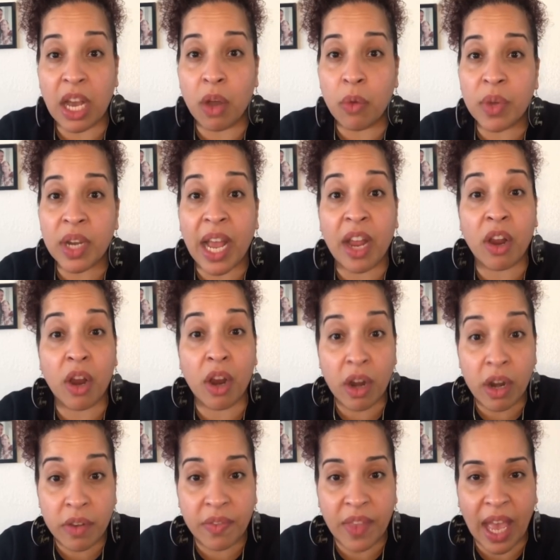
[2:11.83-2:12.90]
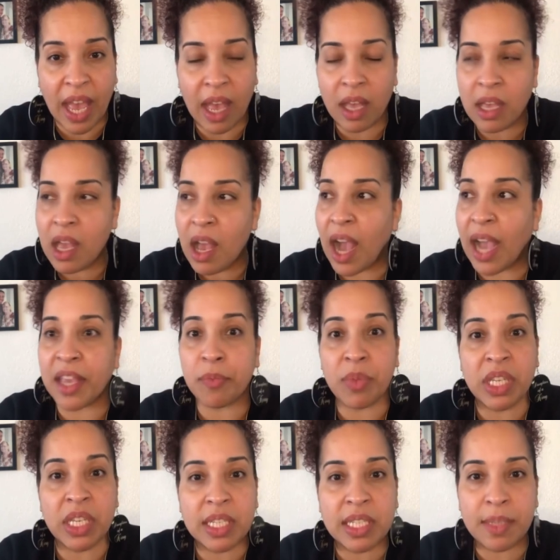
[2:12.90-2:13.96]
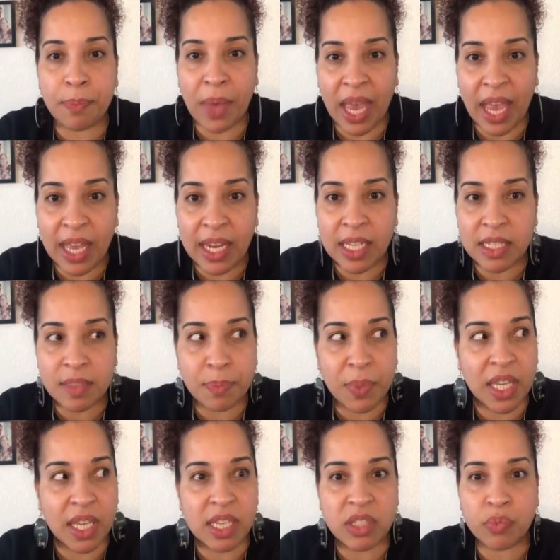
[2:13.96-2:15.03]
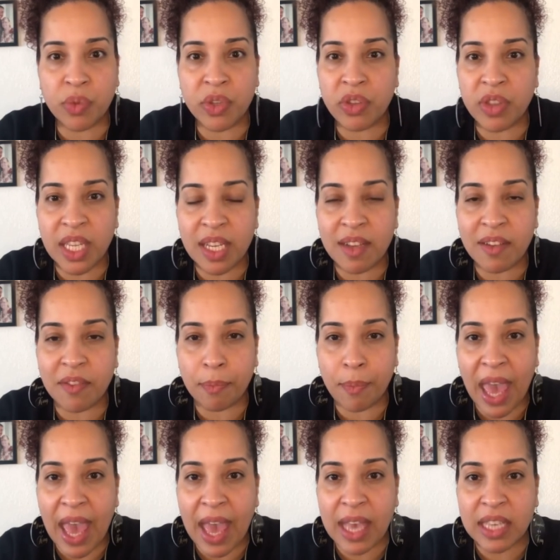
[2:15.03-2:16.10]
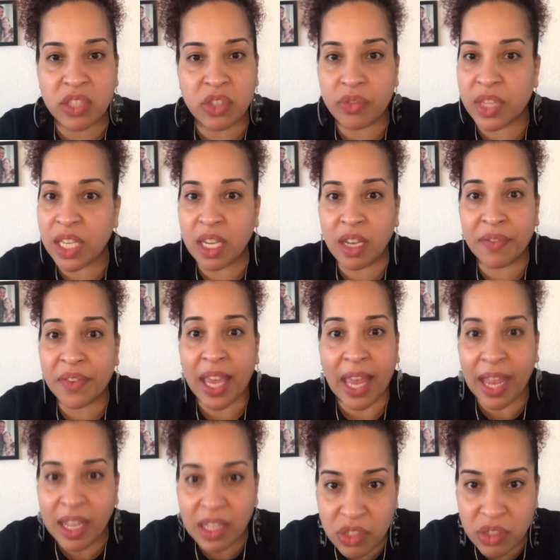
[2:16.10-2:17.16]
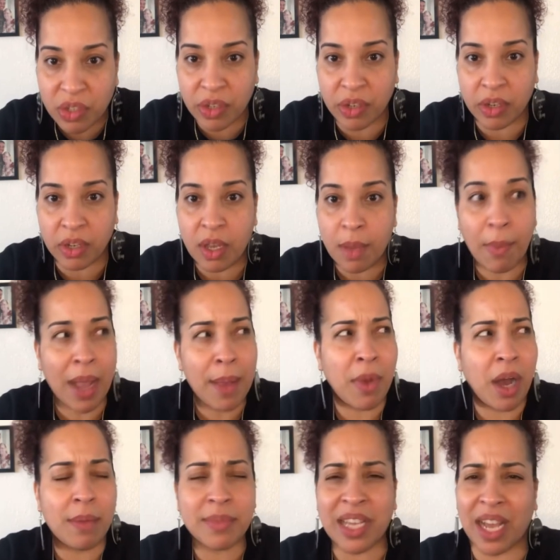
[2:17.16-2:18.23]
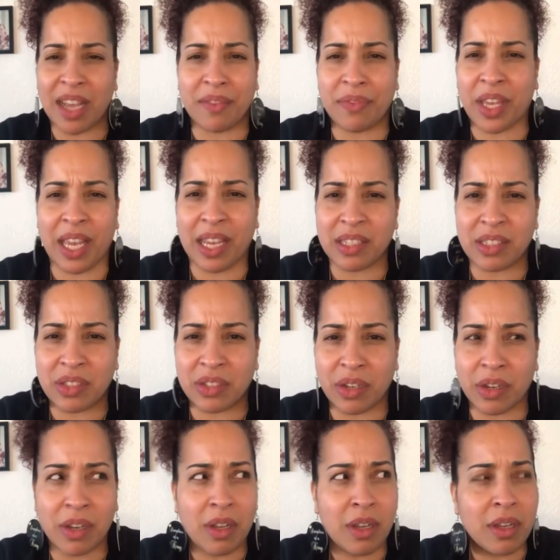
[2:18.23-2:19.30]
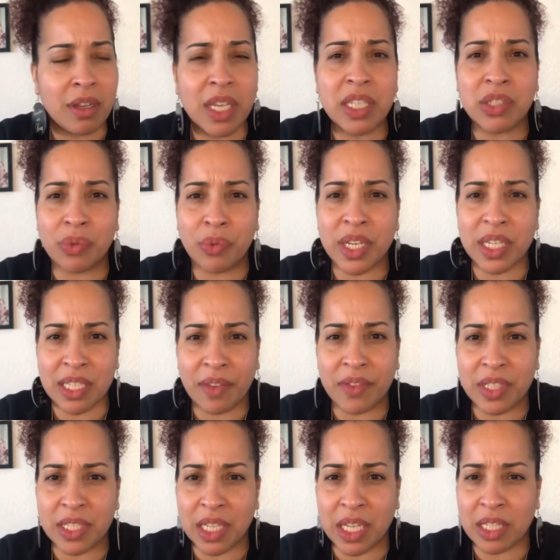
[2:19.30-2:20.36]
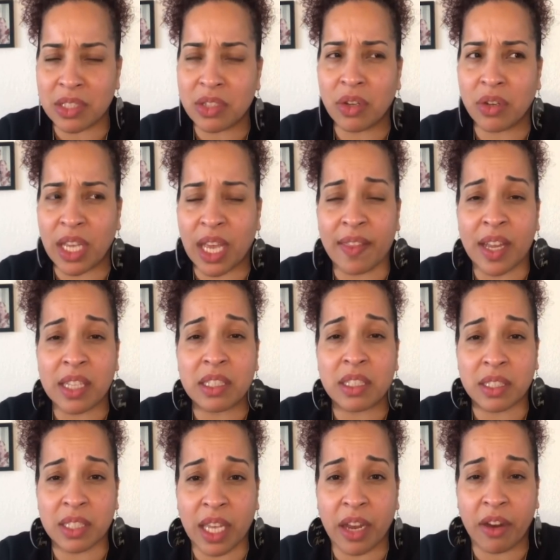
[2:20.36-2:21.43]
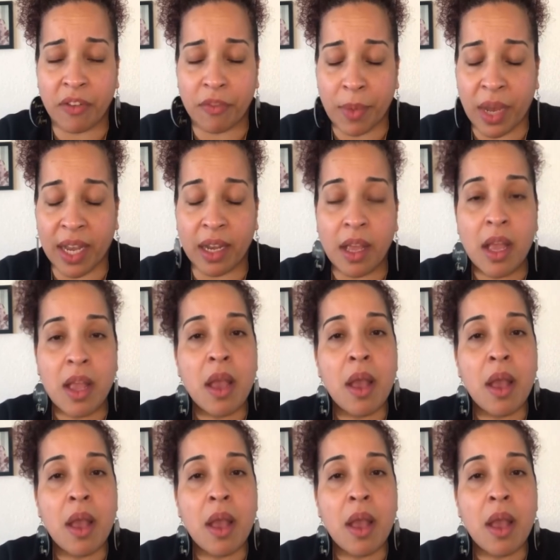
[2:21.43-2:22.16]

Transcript: Now, when I heard that, I immediately panicked because when you think of mass, you think of cancer. My mom died of cancer in 2017. So yeah, that's a scare of mine.